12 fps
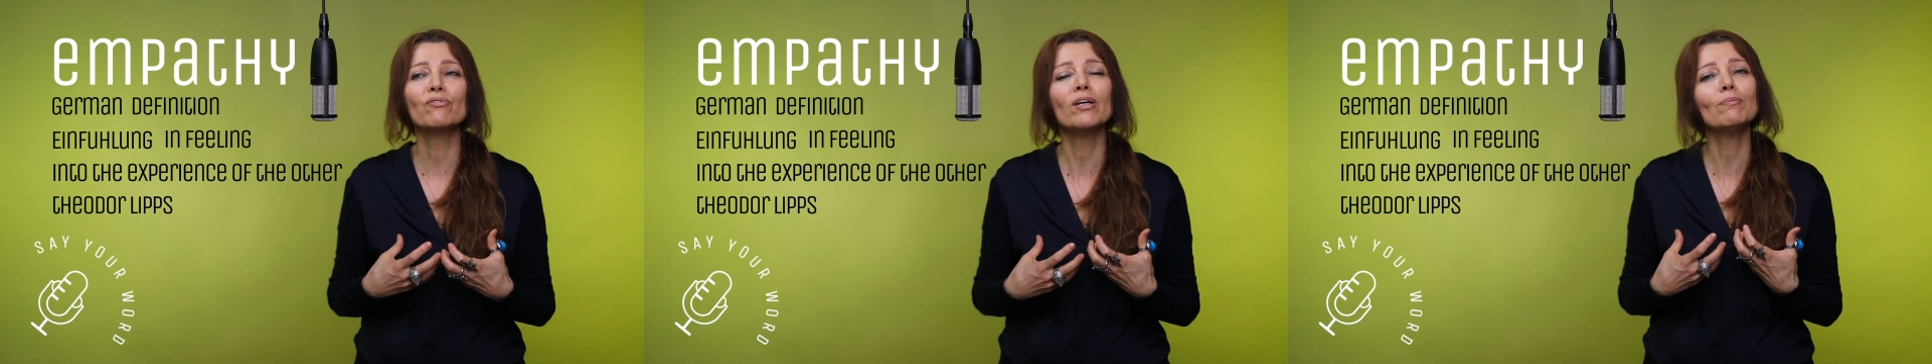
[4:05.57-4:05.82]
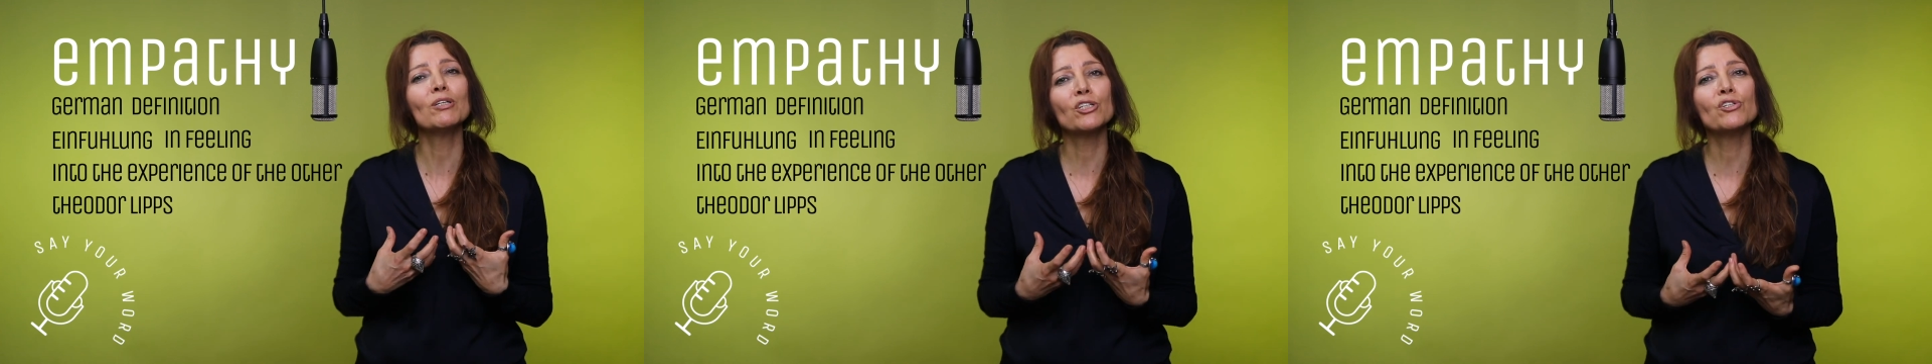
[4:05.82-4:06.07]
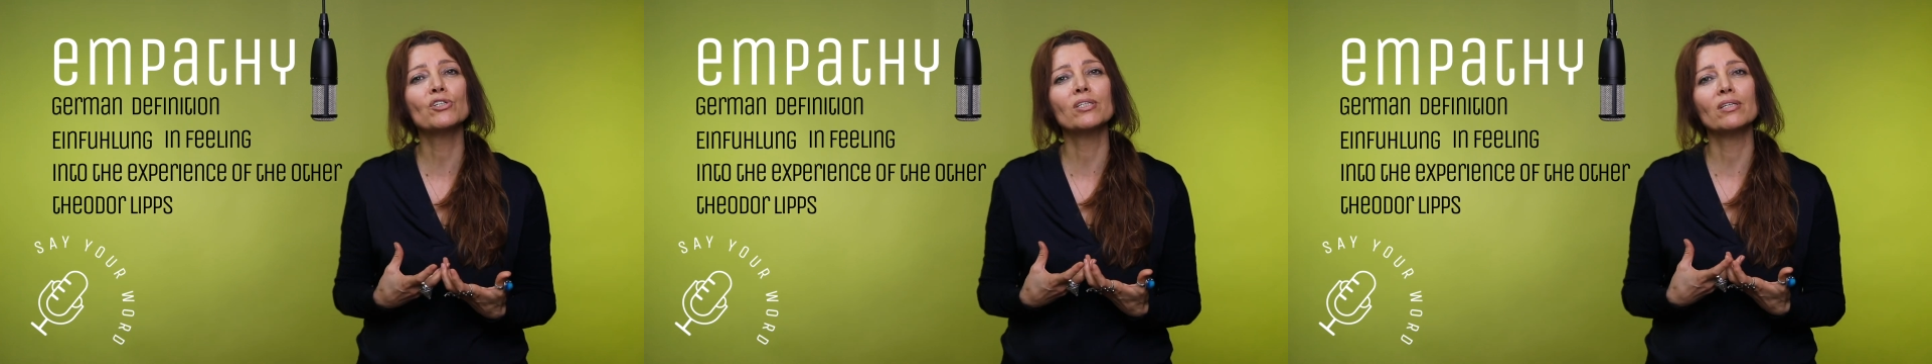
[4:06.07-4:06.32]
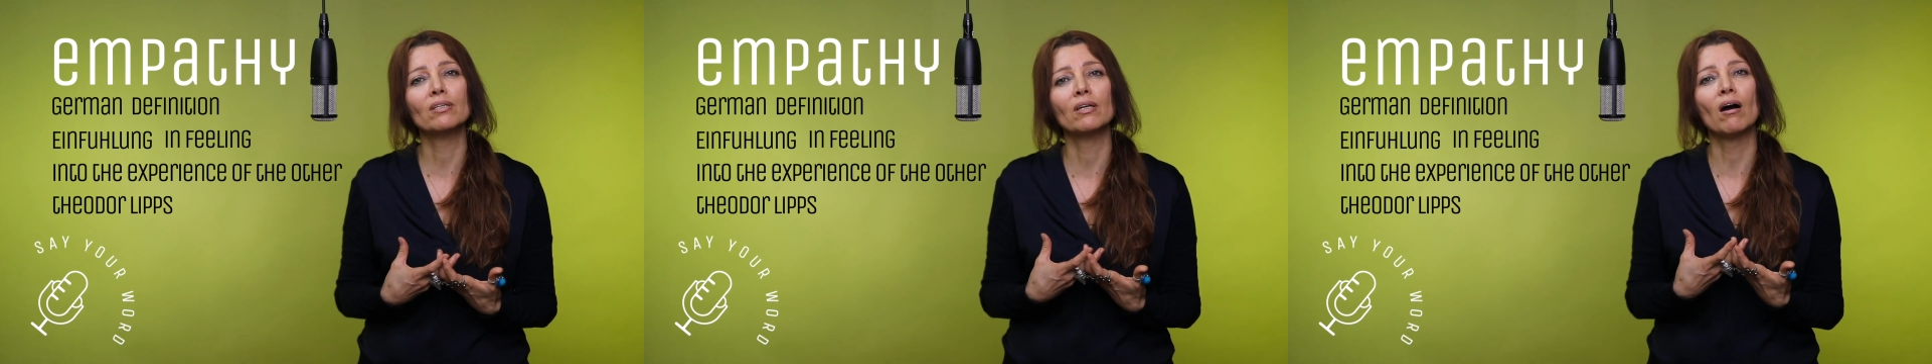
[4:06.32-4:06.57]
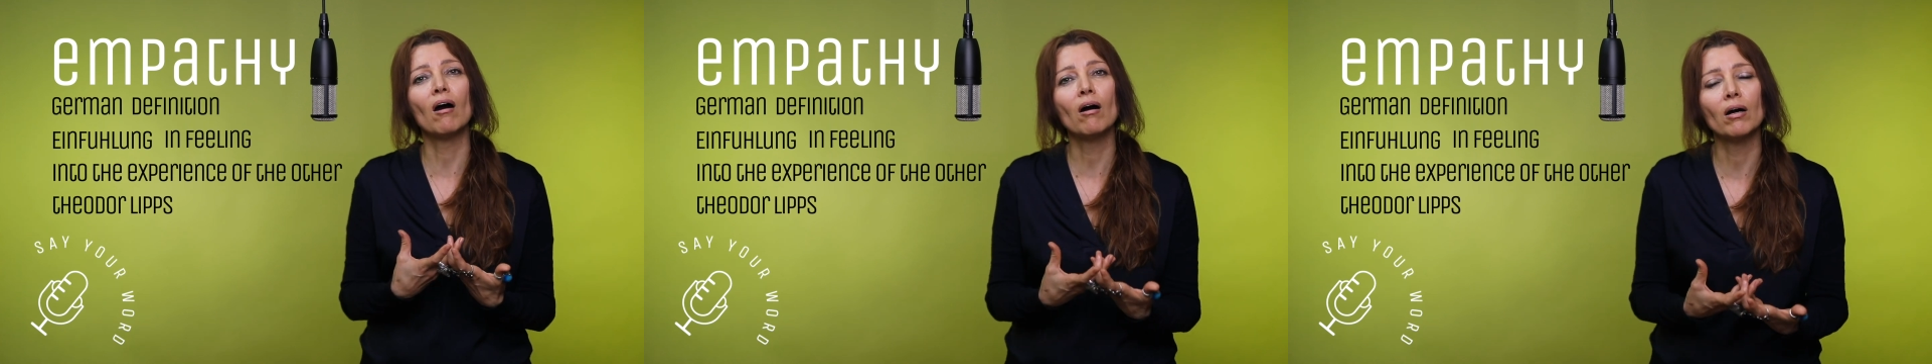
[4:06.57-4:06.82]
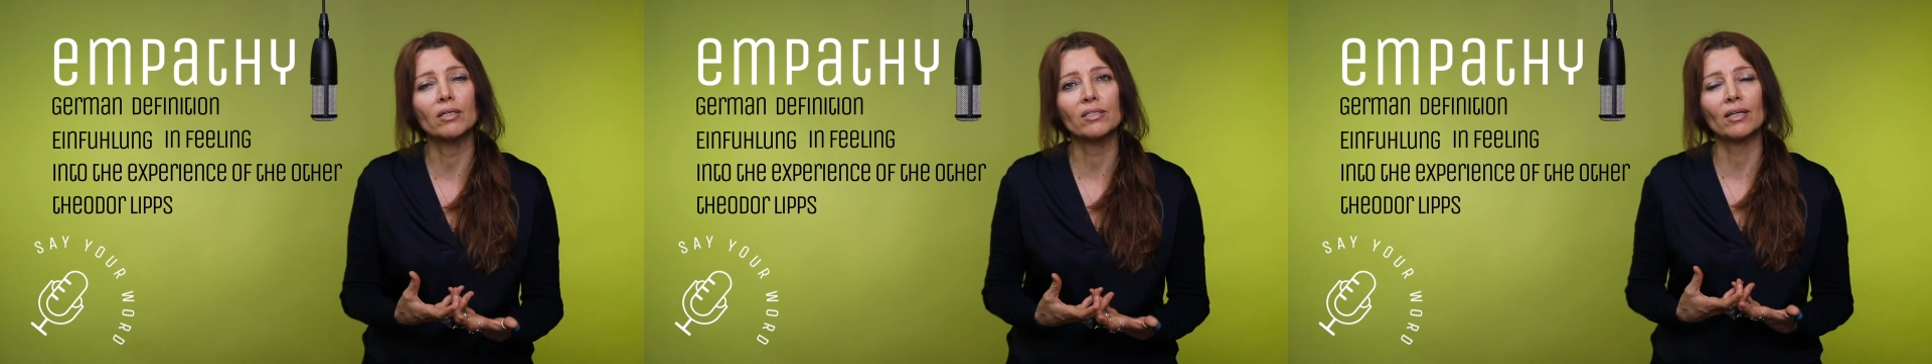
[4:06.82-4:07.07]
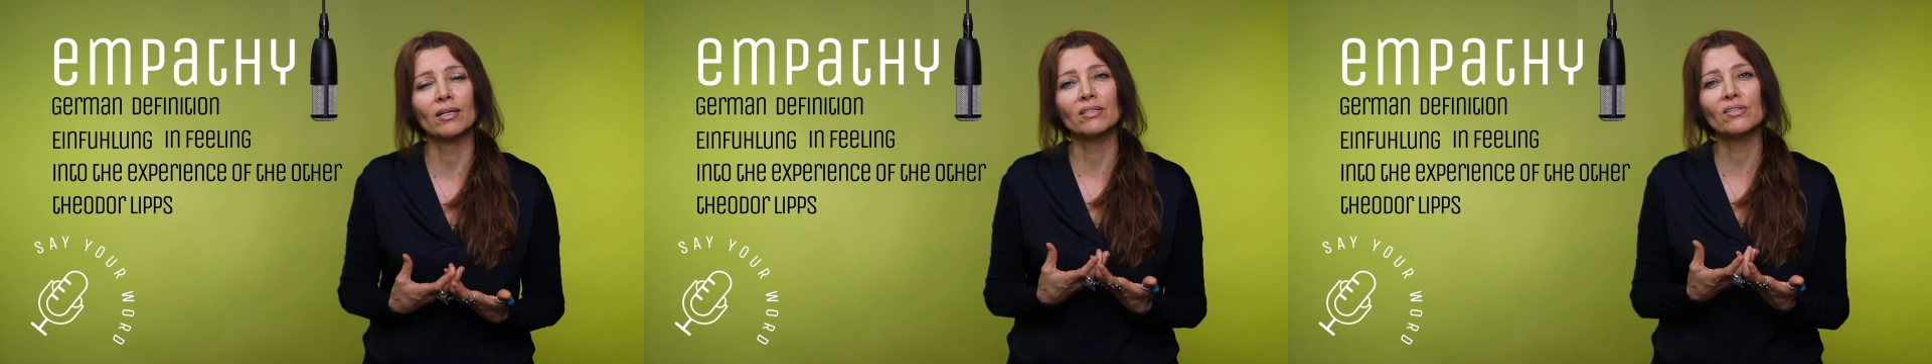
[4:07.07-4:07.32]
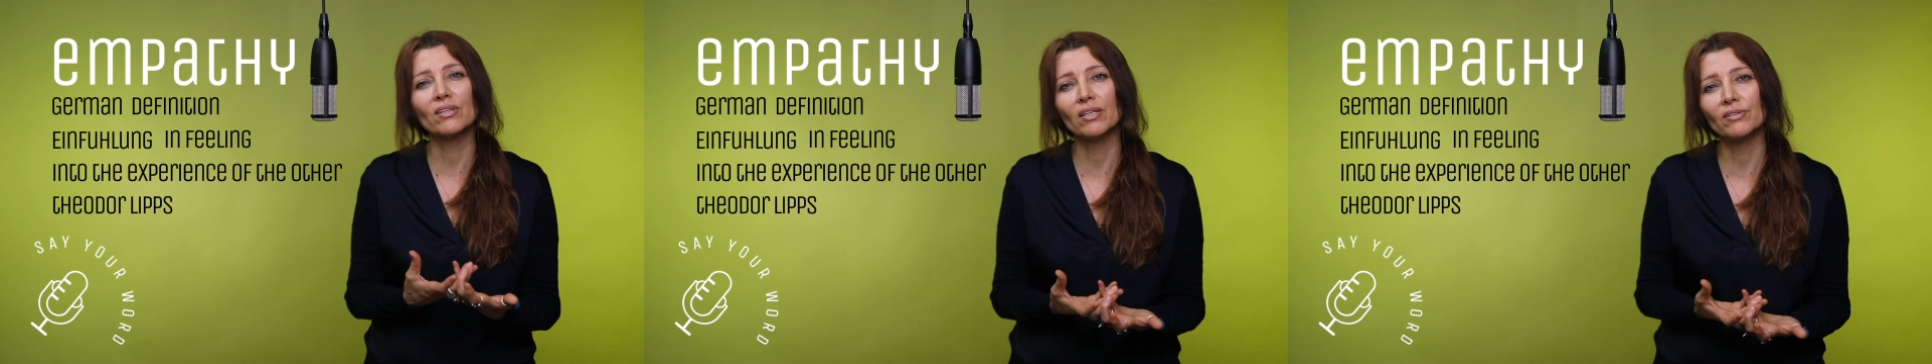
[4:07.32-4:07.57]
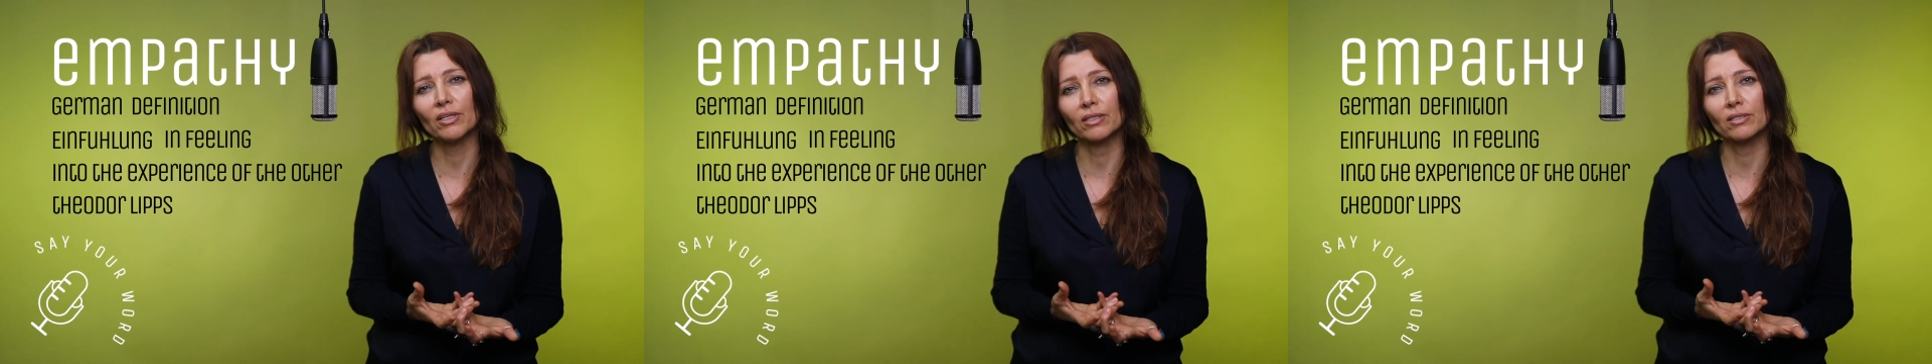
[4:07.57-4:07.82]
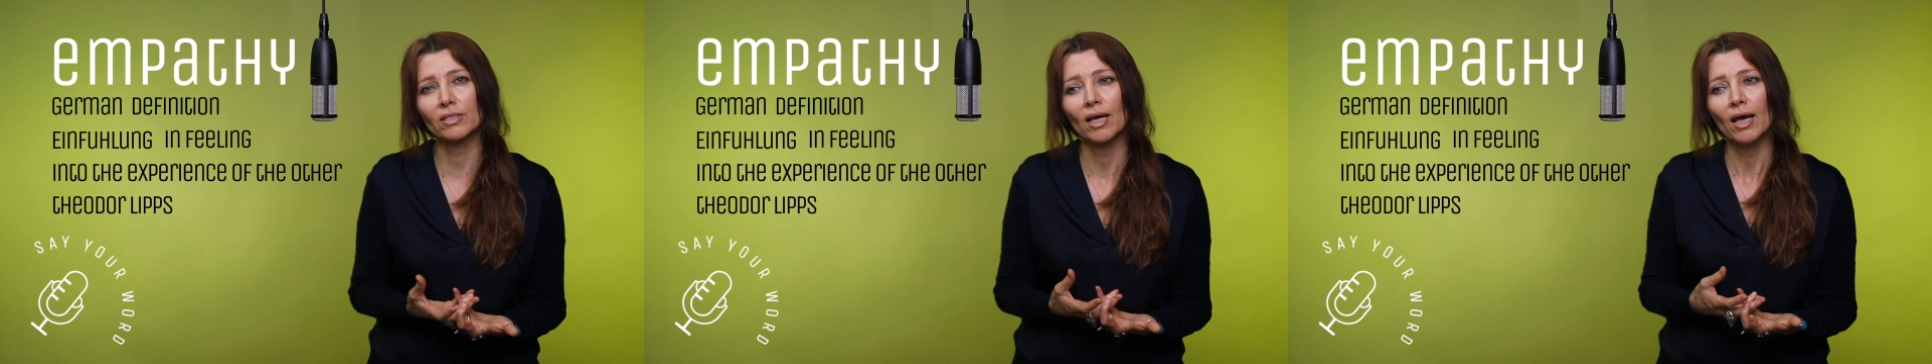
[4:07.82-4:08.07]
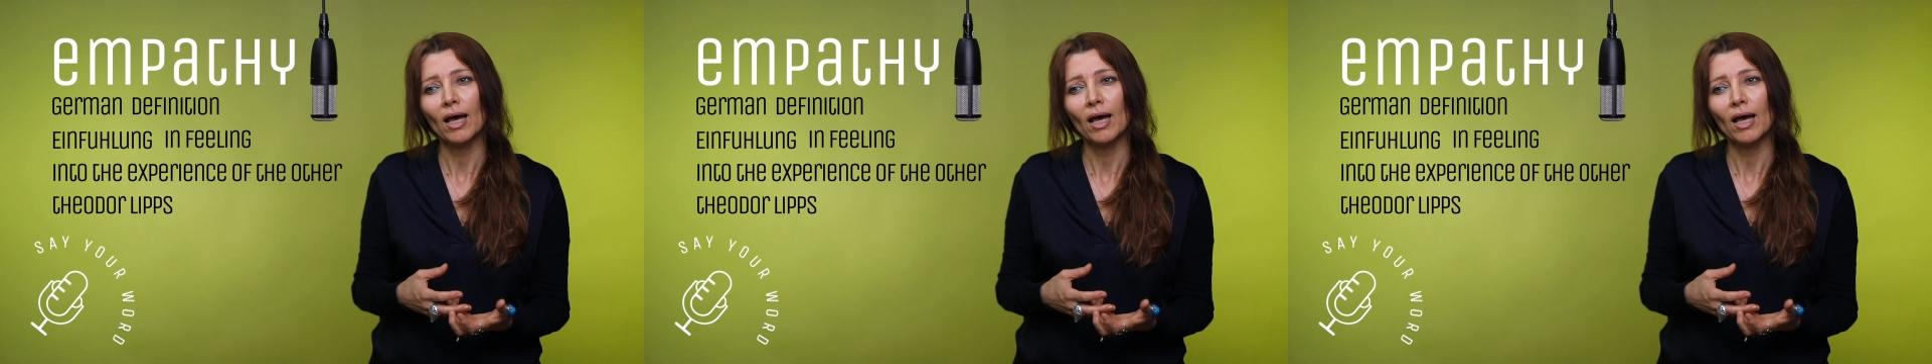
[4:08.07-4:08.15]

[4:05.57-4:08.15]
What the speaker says: very much interested in art and aesthetics.